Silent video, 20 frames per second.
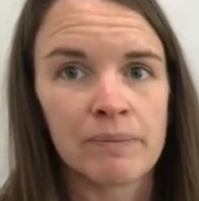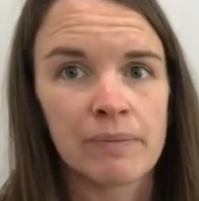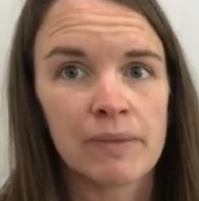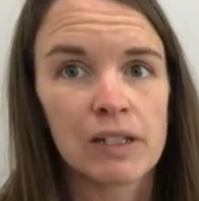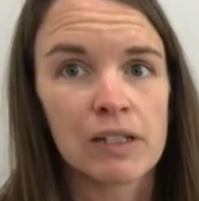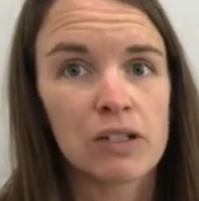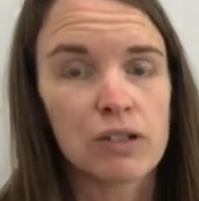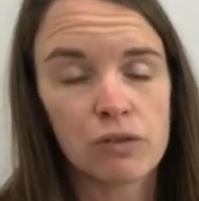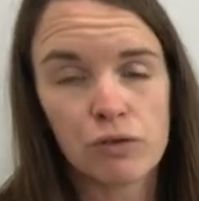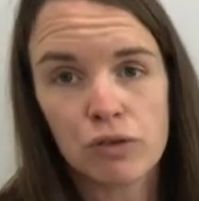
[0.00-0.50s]

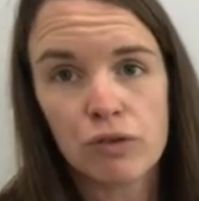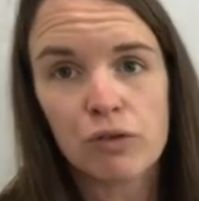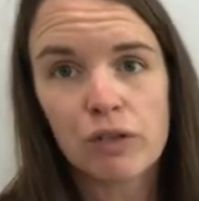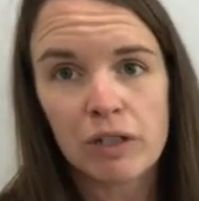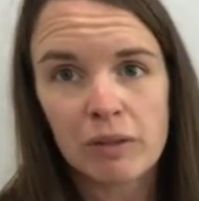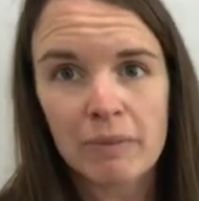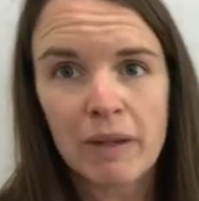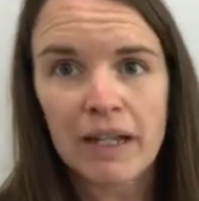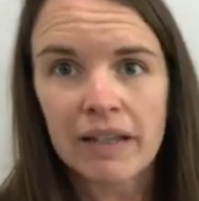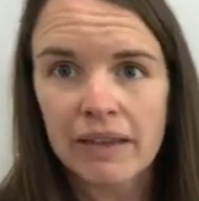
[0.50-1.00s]
So you can
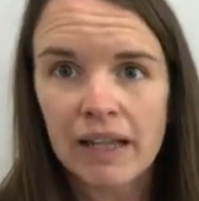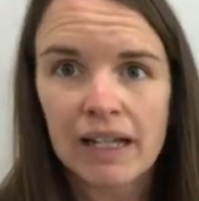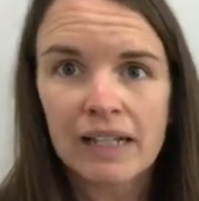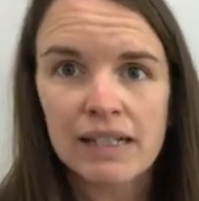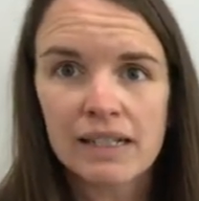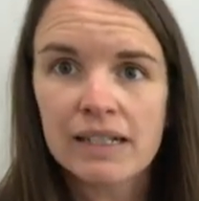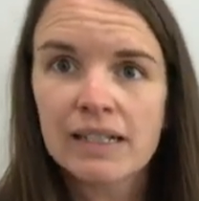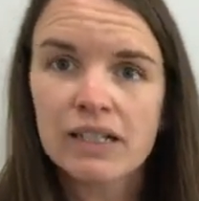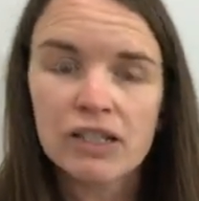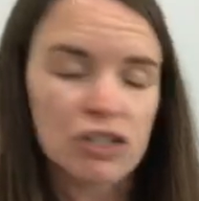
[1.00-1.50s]
make that
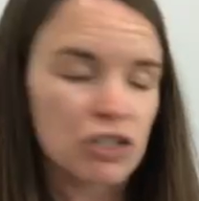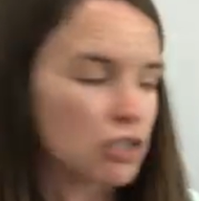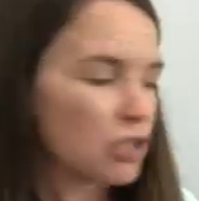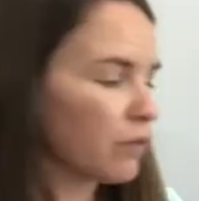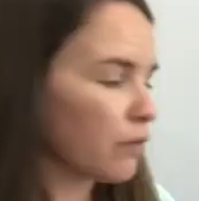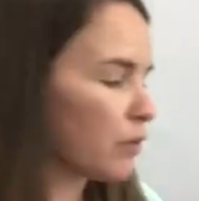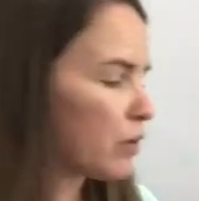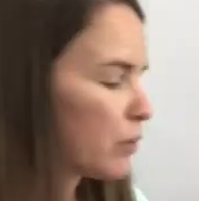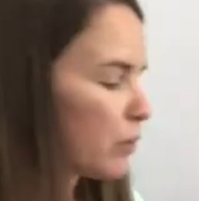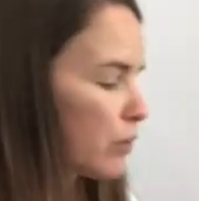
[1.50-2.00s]
decision
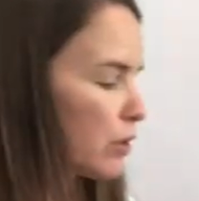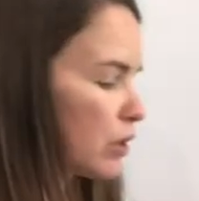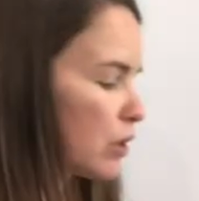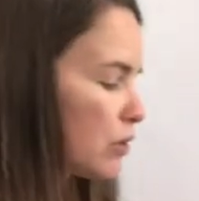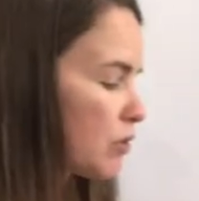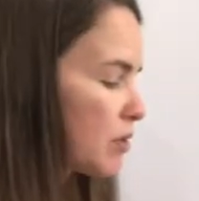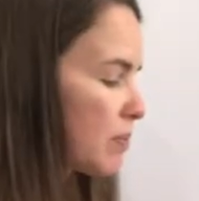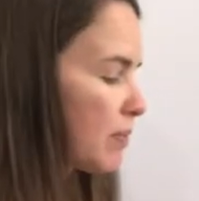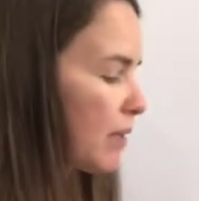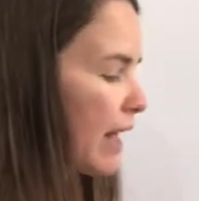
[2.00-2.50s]
if you want to
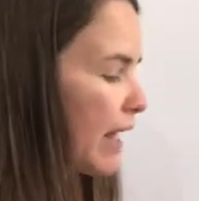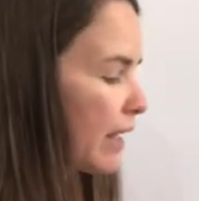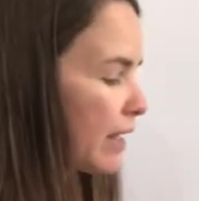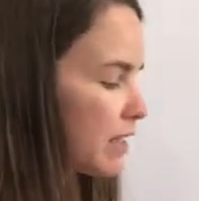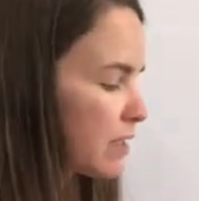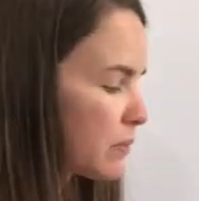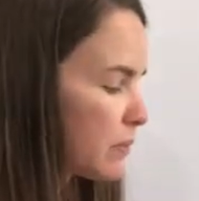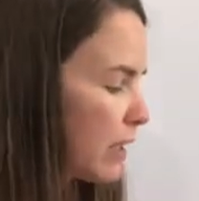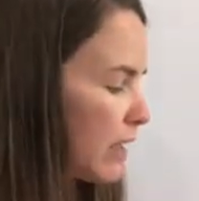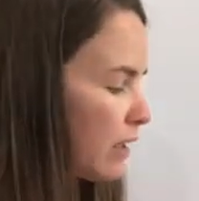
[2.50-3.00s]
use black
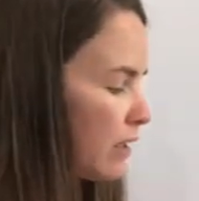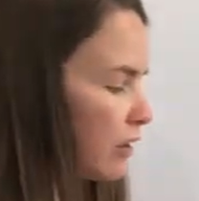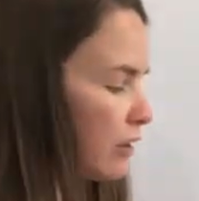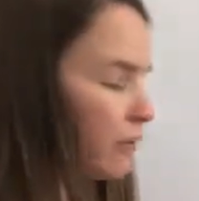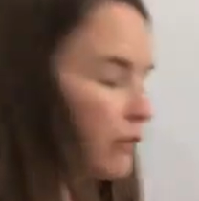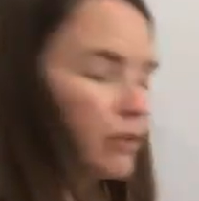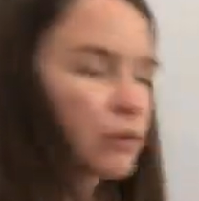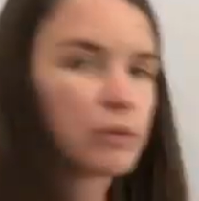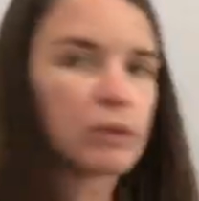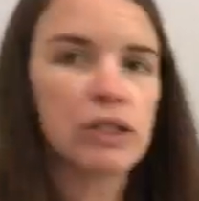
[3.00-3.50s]
as well or
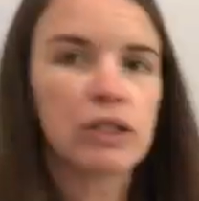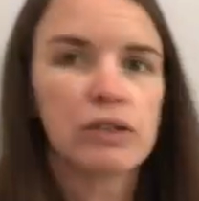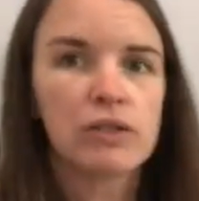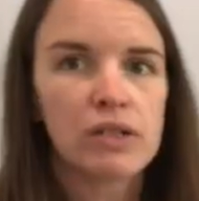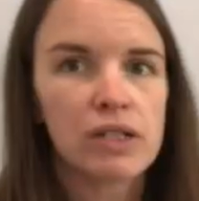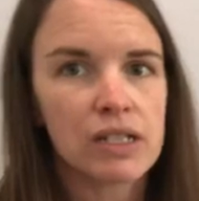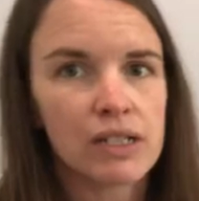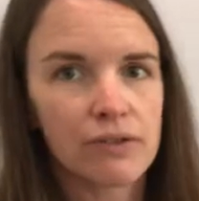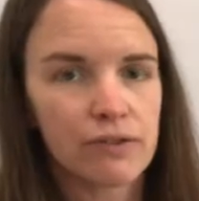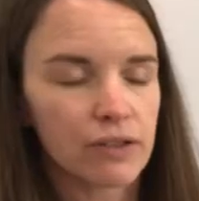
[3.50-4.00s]
if you want to use
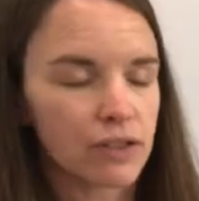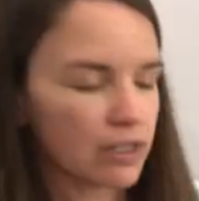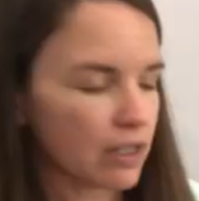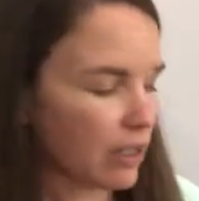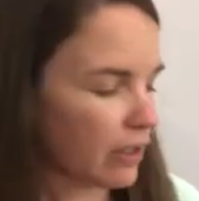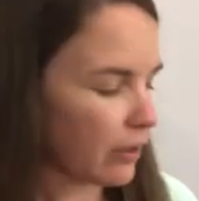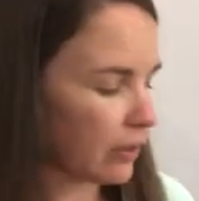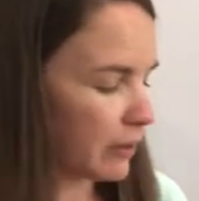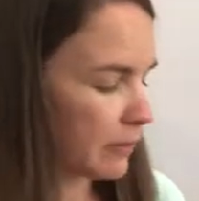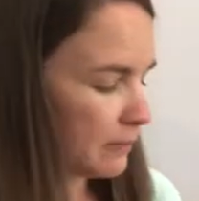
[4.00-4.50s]
a different
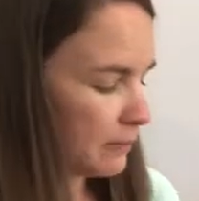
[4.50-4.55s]
color.